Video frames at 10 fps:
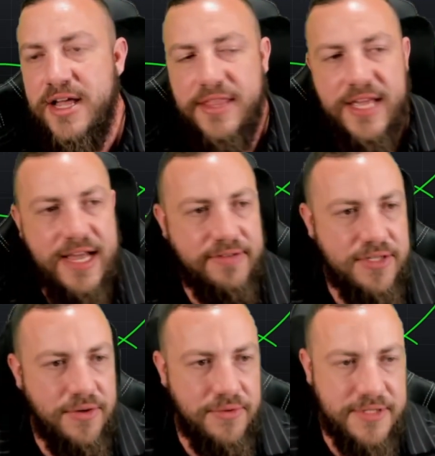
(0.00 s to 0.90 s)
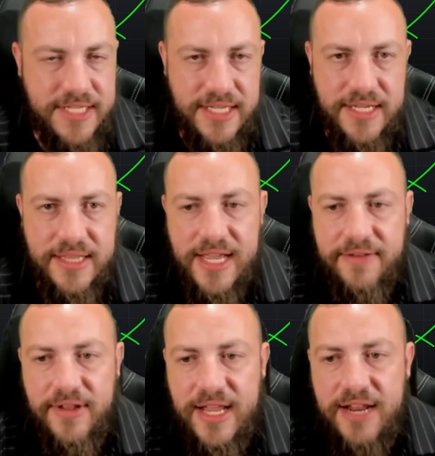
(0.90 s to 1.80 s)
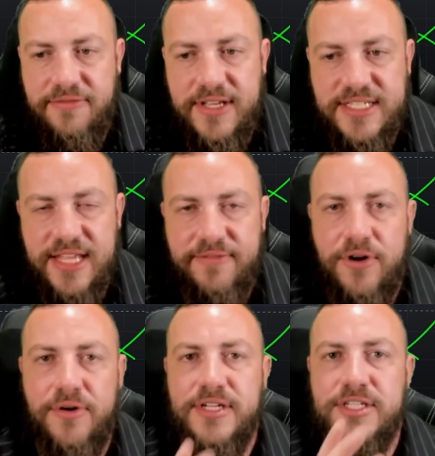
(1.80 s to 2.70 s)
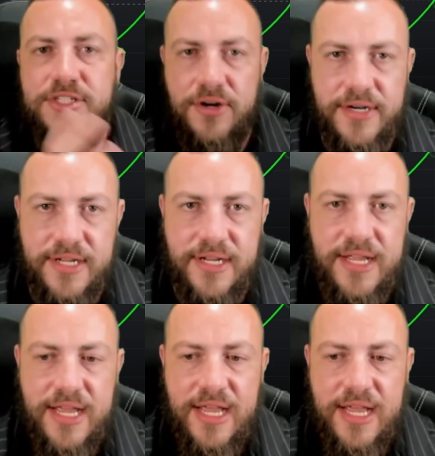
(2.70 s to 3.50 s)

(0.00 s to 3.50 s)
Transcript: They have Solar City. They have a lot of things that they've already started.